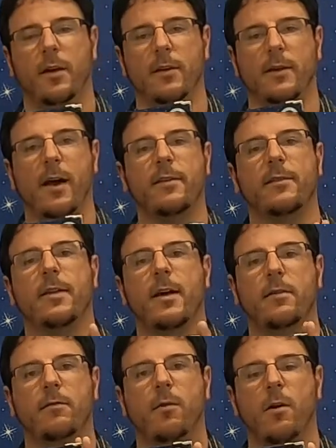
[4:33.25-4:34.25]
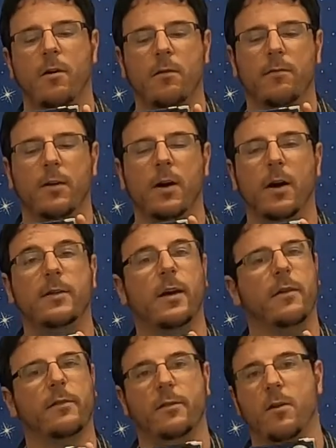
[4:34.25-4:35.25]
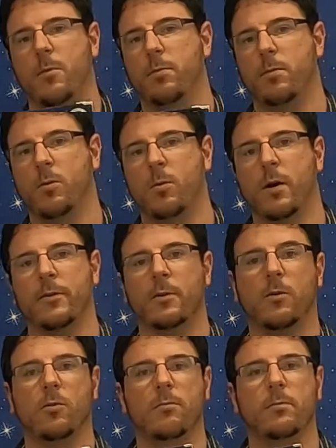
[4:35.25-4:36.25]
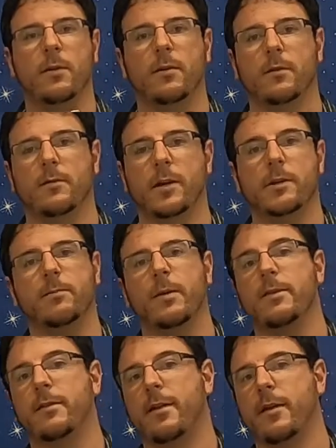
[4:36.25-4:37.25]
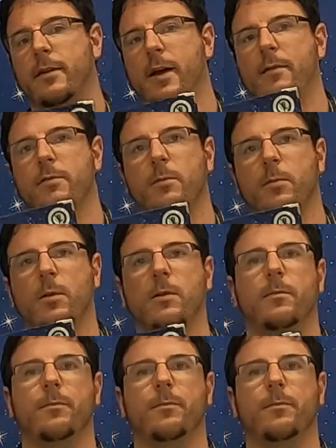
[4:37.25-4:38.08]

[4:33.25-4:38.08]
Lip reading: and tasks that involve a telescope or other equipment tend to be in the second half of the book.